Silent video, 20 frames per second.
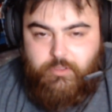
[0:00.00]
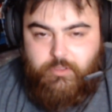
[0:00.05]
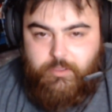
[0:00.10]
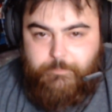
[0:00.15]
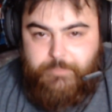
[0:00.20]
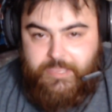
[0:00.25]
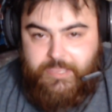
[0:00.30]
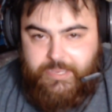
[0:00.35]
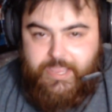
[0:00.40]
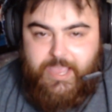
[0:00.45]

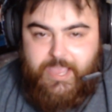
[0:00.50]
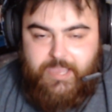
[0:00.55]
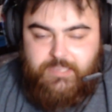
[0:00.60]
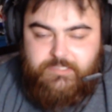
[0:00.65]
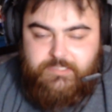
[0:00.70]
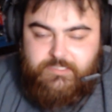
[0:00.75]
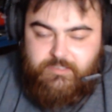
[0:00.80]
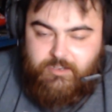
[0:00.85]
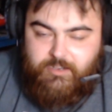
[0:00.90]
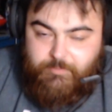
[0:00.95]

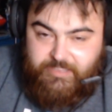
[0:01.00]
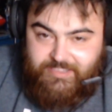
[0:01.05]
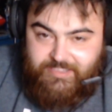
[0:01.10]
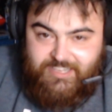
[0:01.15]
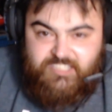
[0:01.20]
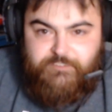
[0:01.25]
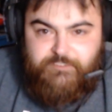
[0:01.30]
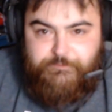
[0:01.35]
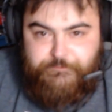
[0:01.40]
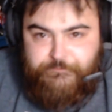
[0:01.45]
pickaxe?" And I'm like,
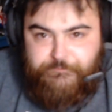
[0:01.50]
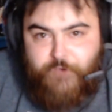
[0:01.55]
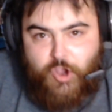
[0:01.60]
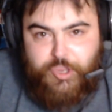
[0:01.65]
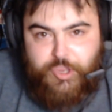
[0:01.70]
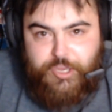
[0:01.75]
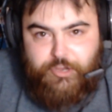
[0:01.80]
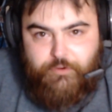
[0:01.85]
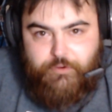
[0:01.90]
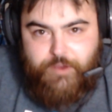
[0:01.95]
"That's a
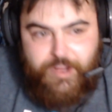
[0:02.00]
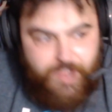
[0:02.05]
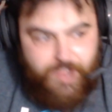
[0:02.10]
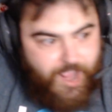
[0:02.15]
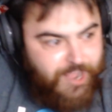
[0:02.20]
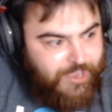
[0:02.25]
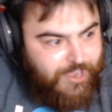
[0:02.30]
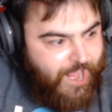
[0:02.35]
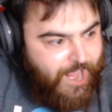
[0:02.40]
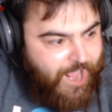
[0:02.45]
fucking great
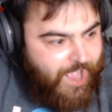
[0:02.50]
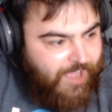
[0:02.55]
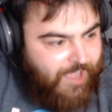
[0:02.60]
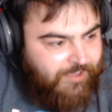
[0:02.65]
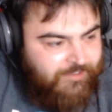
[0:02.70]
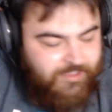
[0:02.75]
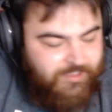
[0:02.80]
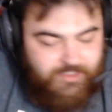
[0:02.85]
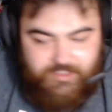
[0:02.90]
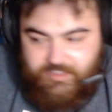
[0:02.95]
idea."
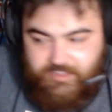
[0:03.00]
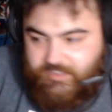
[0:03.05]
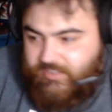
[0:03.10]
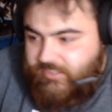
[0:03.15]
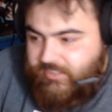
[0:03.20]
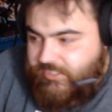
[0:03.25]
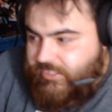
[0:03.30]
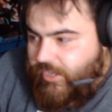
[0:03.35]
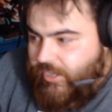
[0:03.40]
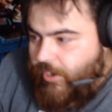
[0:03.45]

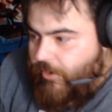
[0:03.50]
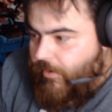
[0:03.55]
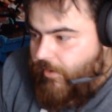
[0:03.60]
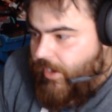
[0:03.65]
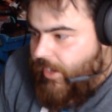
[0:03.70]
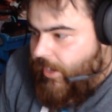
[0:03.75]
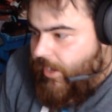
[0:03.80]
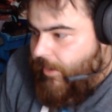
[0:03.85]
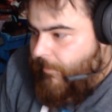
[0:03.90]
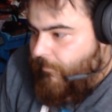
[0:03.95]
So
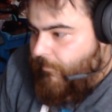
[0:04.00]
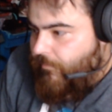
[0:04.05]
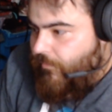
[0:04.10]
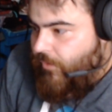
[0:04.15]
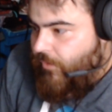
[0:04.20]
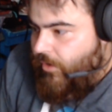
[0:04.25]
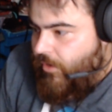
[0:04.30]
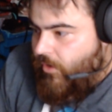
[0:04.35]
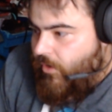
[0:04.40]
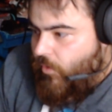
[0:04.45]
um,
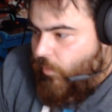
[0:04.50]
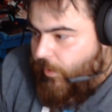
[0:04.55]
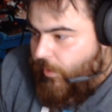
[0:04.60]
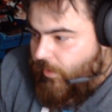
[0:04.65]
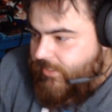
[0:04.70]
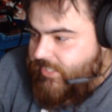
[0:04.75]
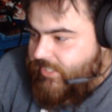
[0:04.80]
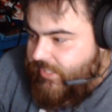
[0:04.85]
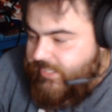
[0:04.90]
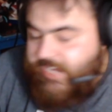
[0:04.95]
we
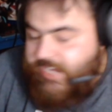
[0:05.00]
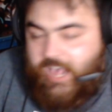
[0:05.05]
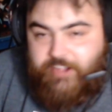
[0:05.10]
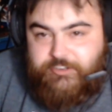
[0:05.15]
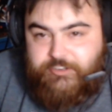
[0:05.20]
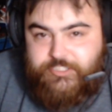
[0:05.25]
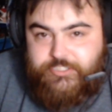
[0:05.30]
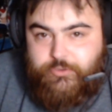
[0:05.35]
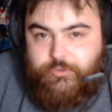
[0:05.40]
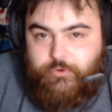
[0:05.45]
went to the
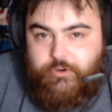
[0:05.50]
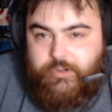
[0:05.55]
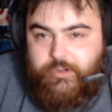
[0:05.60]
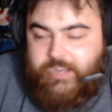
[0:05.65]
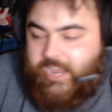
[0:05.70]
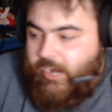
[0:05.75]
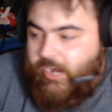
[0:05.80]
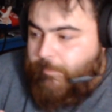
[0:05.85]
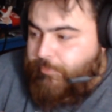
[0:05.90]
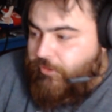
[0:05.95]
dollar store,
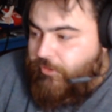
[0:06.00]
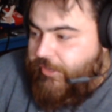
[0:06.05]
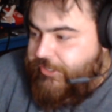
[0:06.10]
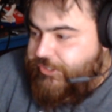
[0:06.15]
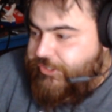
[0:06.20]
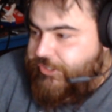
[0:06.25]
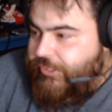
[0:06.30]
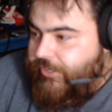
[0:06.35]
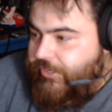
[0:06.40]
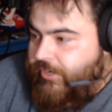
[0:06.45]
got a
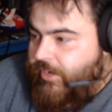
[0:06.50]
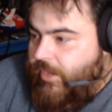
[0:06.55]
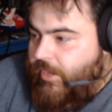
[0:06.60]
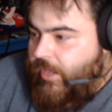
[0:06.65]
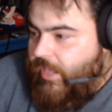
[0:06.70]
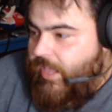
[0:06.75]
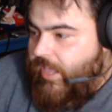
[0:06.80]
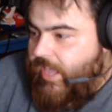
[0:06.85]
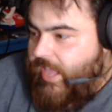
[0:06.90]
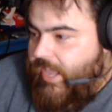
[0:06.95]
plunger,
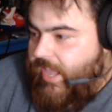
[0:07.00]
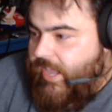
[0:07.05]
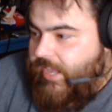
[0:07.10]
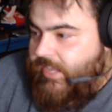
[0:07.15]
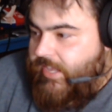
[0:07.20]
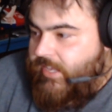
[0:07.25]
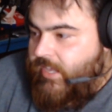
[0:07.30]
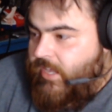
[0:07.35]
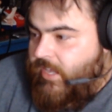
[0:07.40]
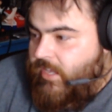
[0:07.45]

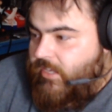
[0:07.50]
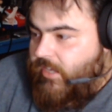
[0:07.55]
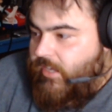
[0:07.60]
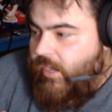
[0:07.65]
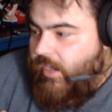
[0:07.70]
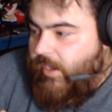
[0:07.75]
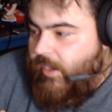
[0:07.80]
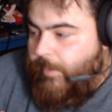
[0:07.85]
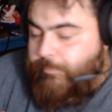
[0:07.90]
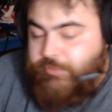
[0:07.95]
a
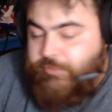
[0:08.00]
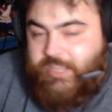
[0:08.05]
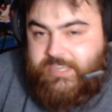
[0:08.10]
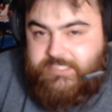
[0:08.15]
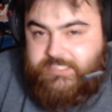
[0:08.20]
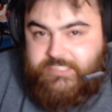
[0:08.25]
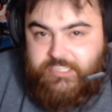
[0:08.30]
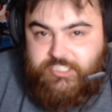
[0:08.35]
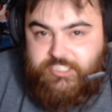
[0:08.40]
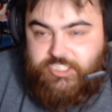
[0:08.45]
uh,
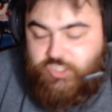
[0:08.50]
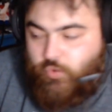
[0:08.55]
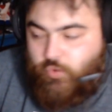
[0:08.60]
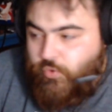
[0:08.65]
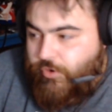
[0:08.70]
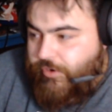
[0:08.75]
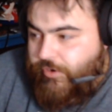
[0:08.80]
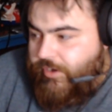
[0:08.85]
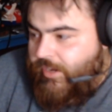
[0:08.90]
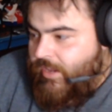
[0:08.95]
plastic
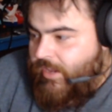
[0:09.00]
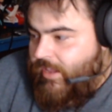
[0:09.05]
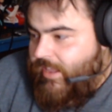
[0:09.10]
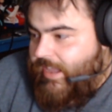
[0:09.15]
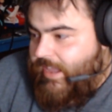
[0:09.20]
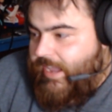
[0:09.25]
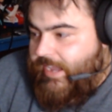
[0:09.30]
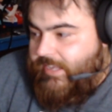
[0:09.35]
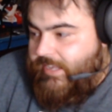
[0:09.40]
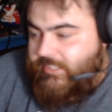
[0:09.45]
sword,
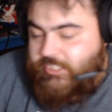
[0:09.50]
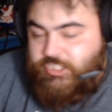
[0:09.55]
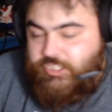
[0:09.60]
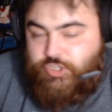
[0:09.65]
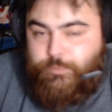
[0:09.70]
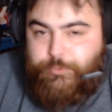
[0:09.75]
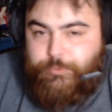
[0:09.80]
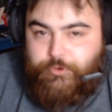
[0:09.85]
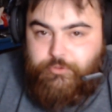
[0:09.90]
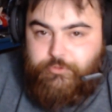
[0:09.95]
and
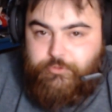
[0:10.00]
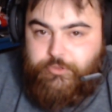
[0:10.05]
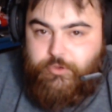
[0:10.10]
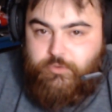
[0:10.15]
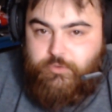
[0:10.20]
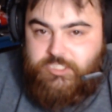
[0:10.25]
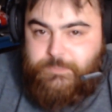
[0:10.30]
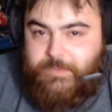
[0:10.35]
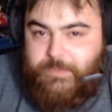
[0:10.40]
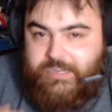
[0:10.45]
super
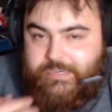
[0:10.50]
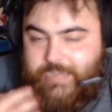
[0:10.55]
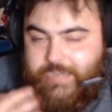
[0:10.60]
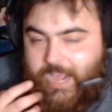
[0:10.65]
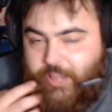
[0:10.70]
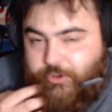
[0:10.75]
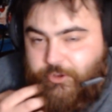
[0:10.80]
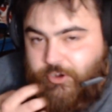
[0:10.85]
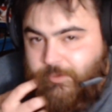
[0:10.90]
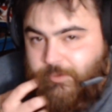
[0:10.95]
glue. Spent a
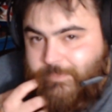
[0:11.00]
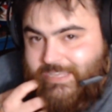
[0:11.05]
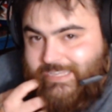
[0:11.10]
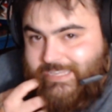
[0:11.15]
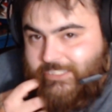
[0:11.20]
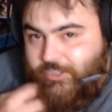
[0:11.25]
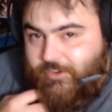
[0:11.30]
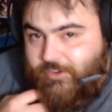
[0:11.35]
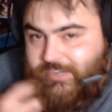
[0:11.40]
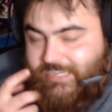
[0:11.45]
dollar a
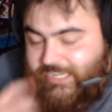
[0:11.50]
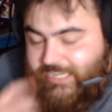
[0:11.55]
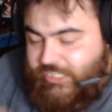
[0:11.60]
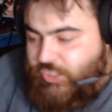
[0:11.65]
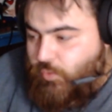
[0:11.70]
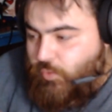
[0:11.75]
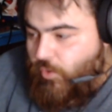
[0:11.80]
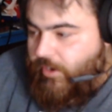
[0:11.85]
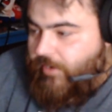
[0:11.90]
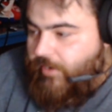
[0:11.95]
piece on
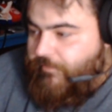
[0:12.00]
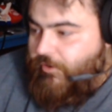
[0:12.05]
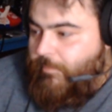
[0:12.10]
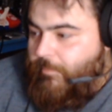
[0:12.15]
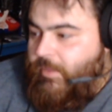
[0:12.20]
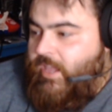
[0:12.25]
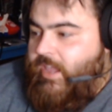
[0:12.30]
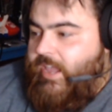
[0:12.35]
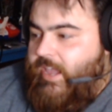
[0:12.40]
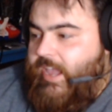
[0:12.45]
each one of
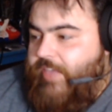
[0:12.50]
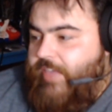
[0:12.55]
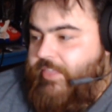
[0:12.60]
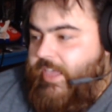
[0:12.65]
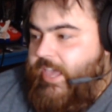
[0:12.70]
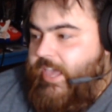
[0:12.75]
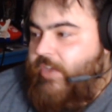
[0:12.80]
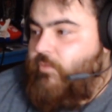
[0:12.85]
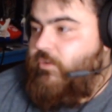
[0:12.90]
them, and the end